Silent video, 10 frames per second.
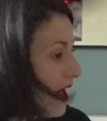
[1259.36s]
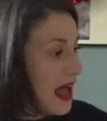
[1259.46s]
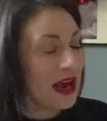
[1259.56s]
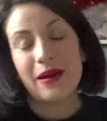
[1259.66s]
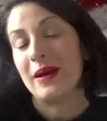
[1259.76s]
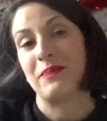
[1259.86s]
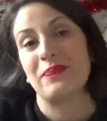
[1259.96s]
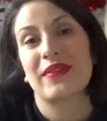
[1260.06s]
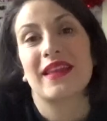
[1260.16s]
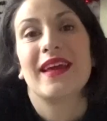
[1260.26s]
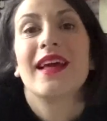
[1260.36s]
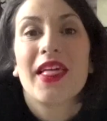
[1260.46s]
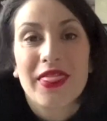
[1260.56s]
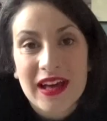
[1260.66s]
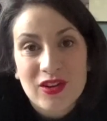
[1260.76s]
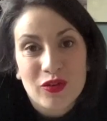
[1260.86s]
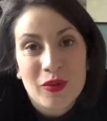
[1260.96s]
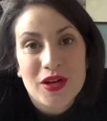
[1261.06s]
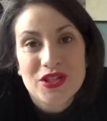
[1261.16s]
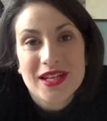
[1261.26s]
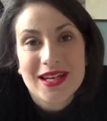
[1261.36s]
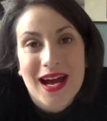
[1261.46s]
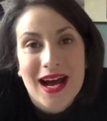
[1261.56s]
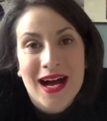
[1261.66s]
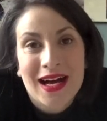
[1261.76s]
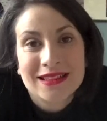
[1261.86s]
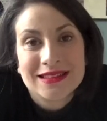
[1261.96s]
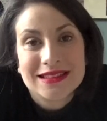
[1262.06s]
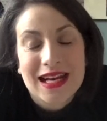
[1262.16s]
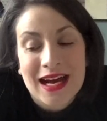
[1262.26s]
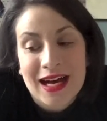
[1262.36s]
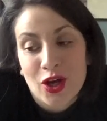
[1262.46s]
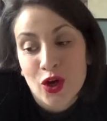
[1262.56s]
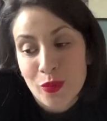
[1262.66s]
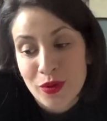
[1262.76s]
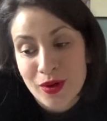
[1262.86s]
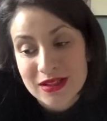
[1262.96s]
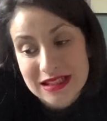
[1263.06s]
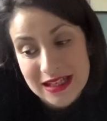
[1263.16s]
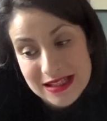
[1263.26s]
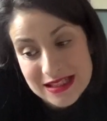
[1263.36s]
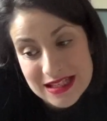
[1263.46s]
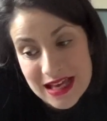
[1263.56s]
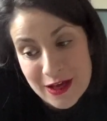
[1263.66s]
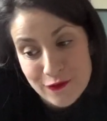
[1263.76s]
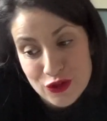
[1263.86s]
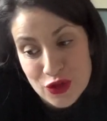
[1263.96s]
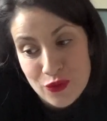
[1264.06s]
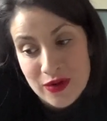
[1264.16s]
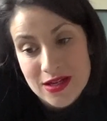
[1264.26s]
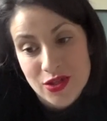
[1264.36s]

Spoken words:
anyway, thanks for watching, and I hope you all stayed safe during